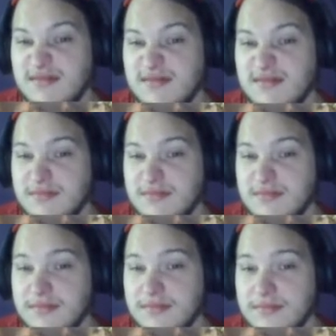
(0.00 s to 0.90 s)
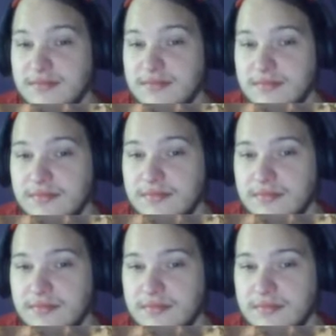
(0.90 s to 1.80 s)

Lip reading: Nothing is said.